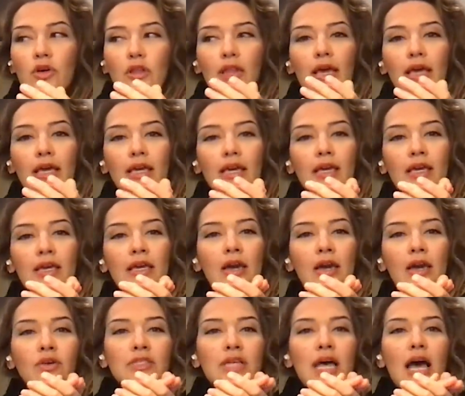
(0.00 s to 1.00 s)
like
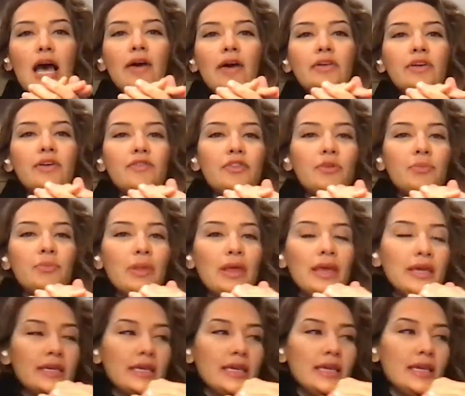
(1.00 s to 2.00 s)
goes out of the
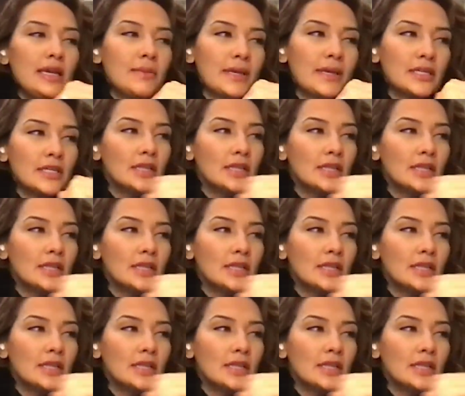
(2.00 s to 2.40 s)
blanket, I'm like,